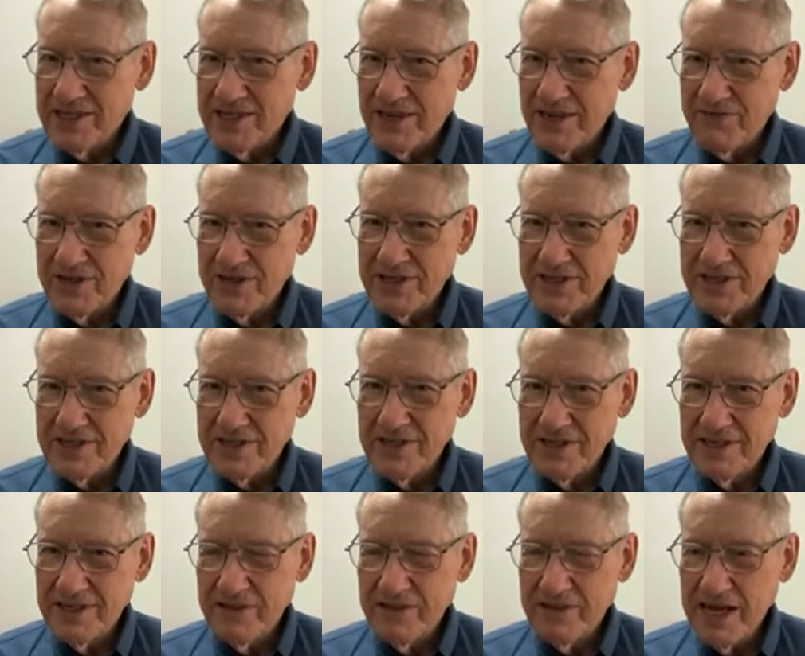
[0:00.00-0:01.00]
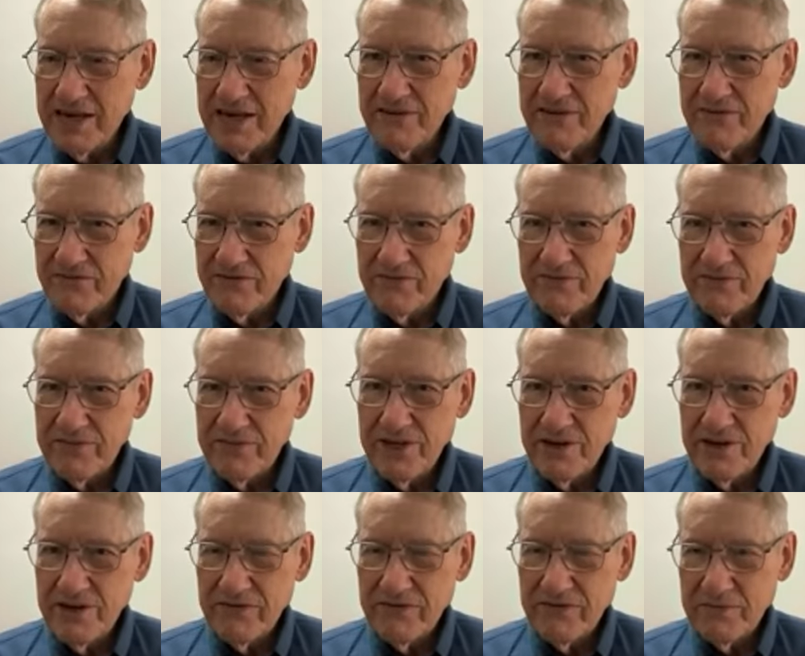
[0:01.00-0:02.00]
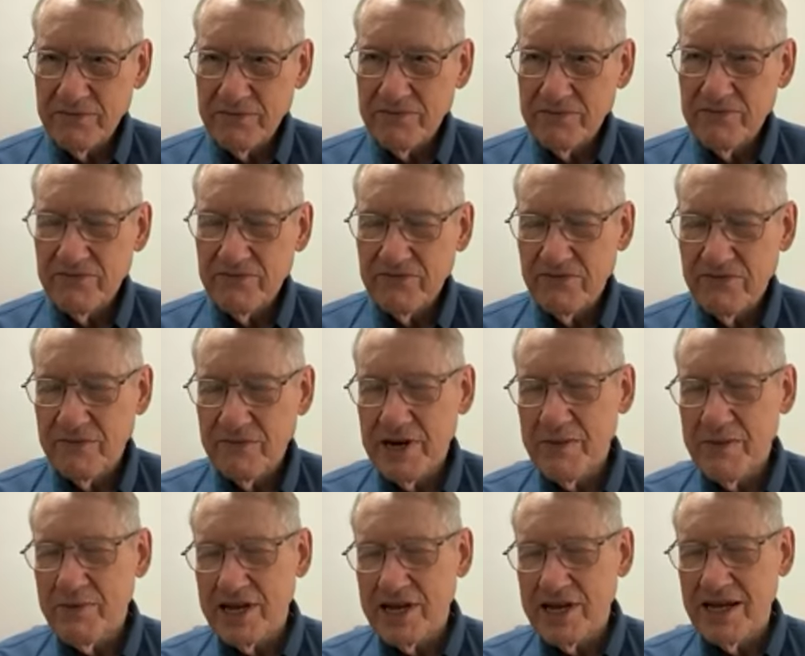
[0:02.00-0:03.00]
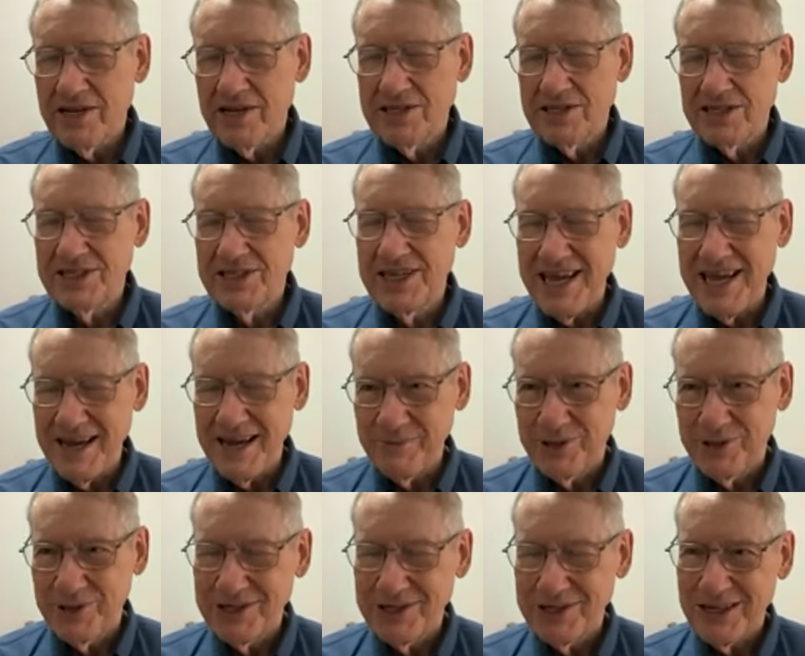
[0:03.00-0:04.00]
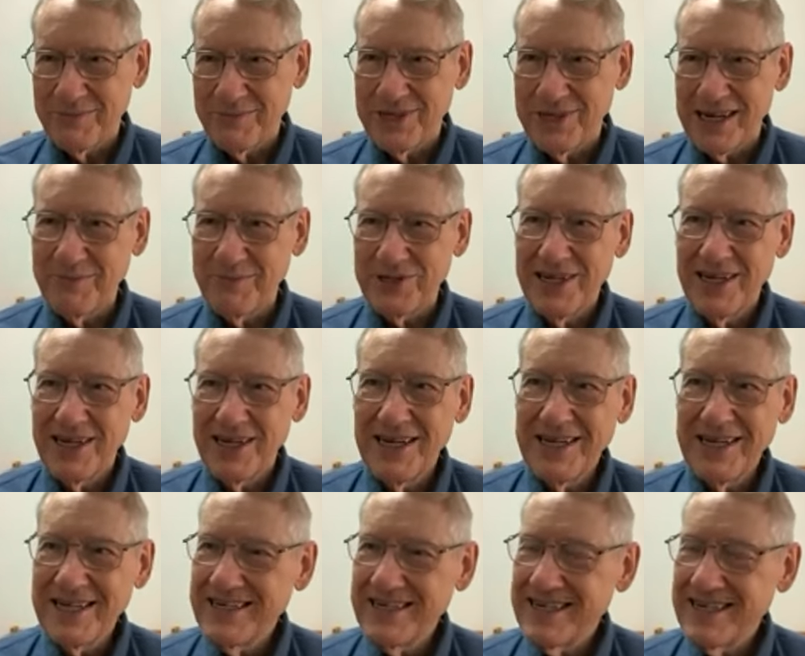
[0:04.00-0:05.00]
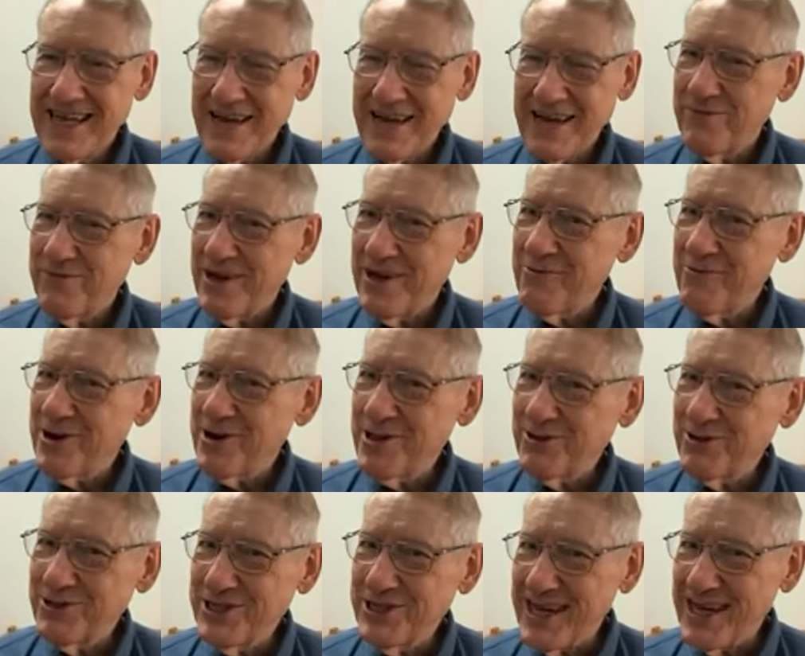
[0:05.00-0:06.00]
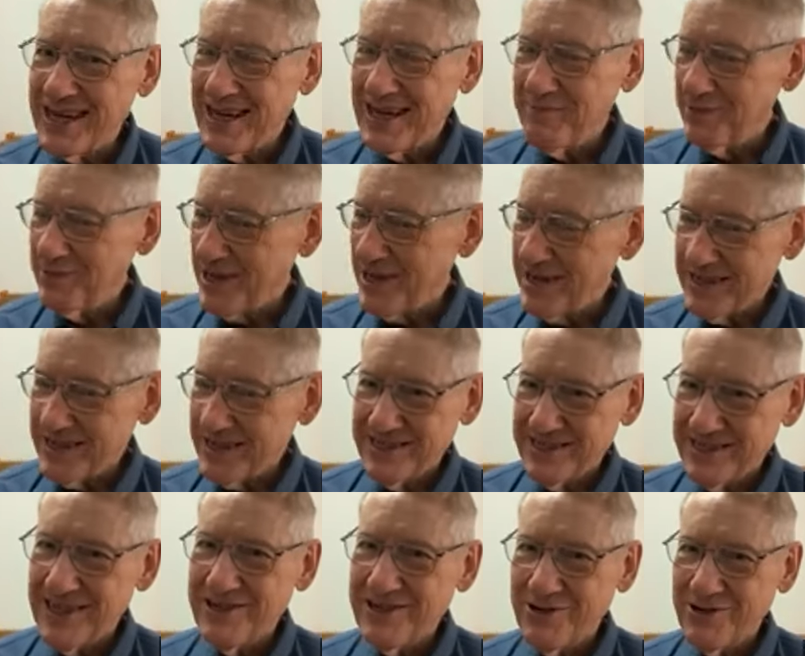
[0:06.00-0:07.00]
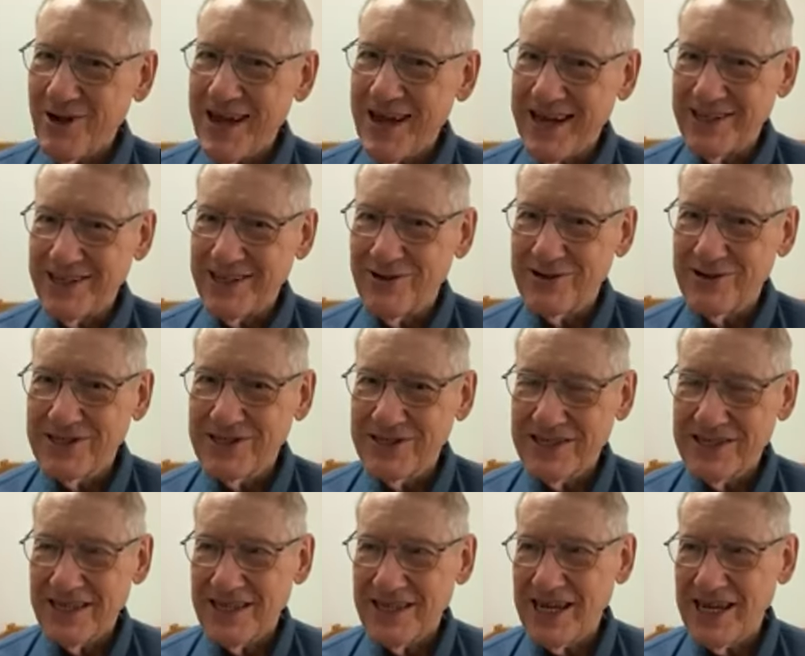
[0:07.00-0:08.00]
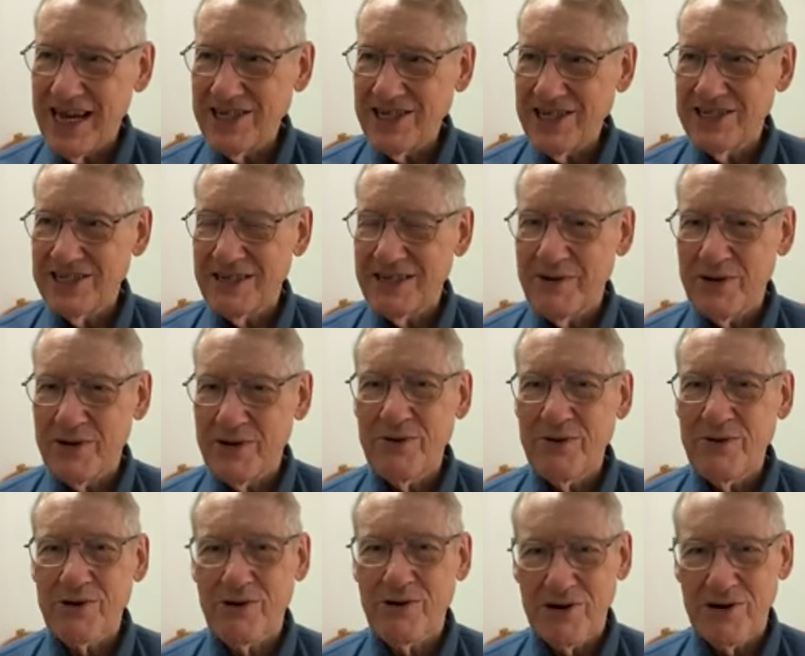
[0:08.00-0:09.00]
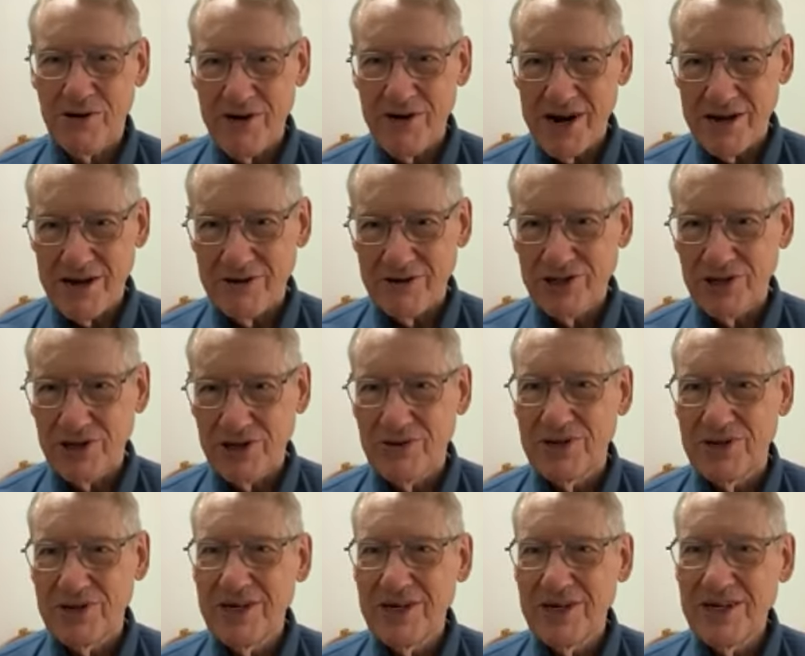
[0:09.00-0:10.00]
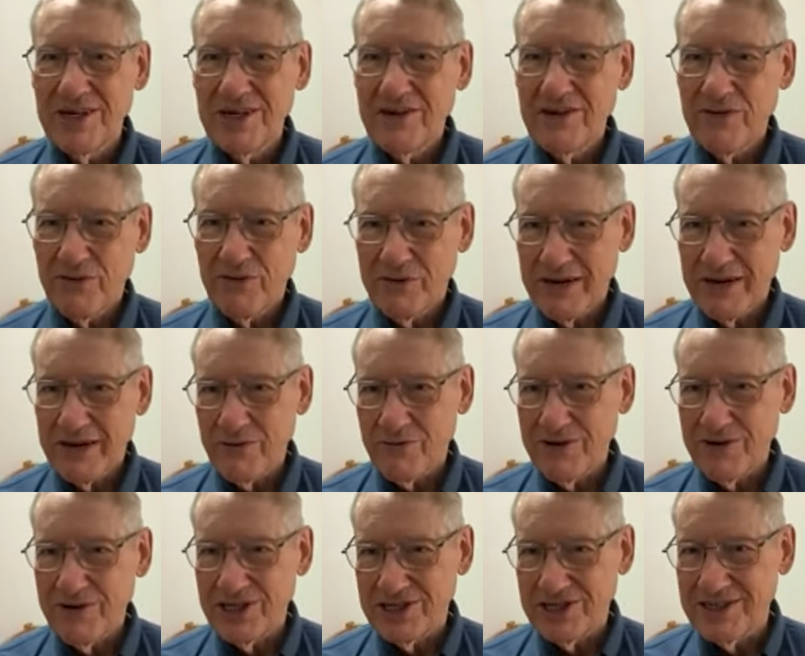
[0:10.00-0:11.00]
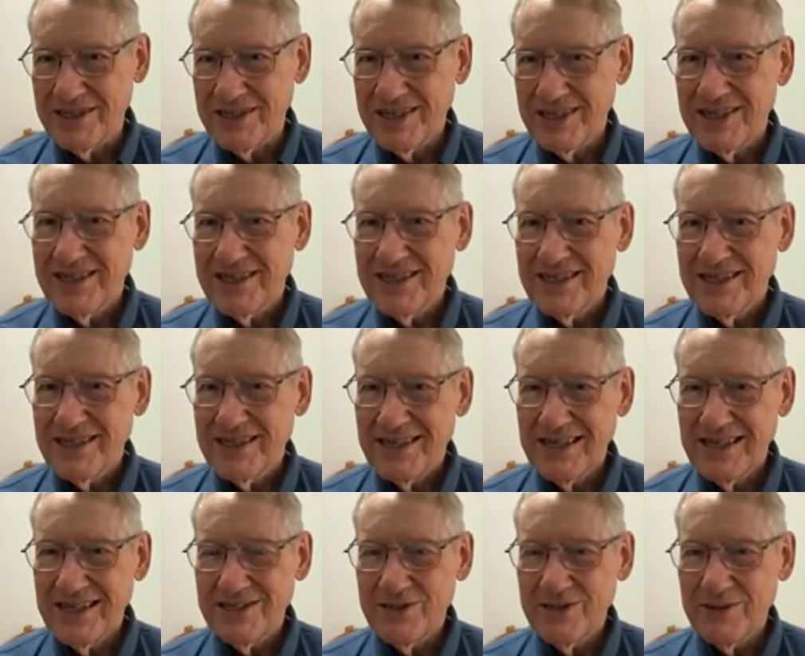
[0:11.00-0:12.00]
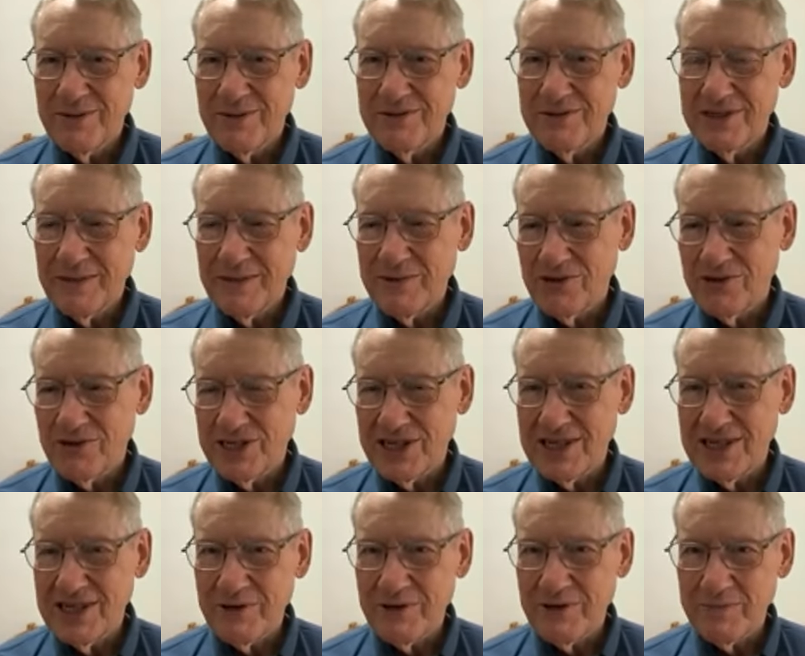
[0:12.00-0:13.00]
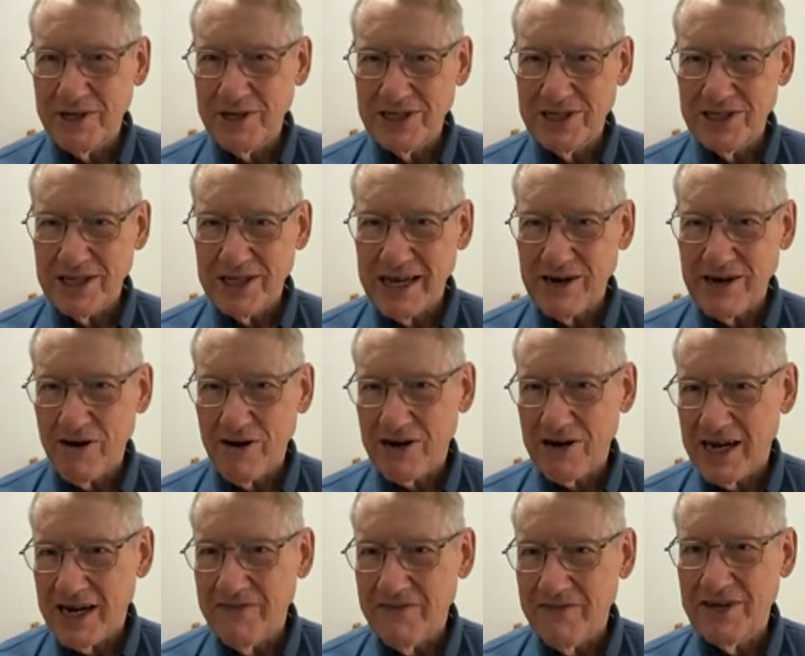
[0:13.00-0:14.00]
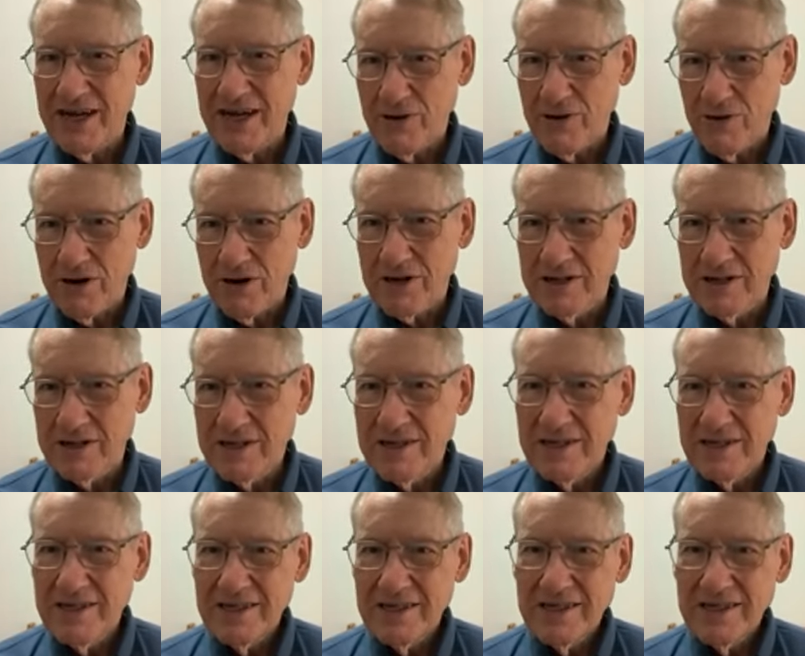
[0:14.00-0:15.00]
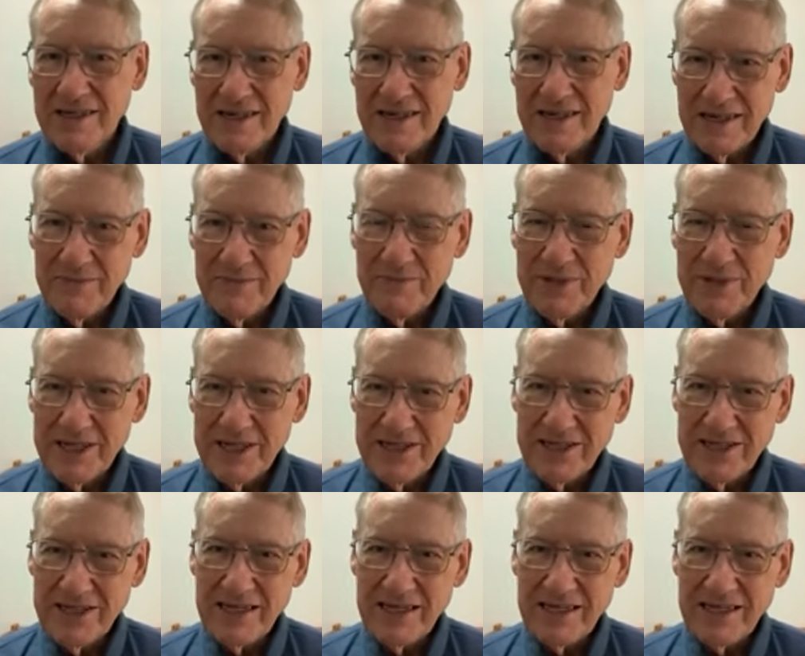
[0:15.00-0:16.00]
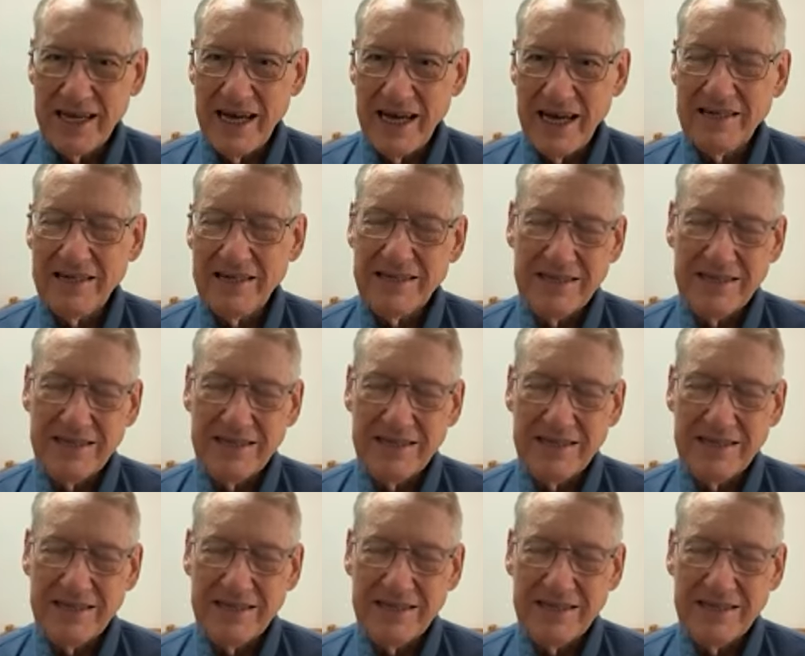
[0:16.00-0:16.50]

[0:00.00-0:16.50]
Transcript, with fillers: stuff hidden, you know, from from anybody else. It seems sometimes. Haven't found one of those yet. I'm not done trying though, because occasionally somebody would record a radio show mm-hmm. for whatever reason. And so some of those end up on places like archive.org, um, places like that.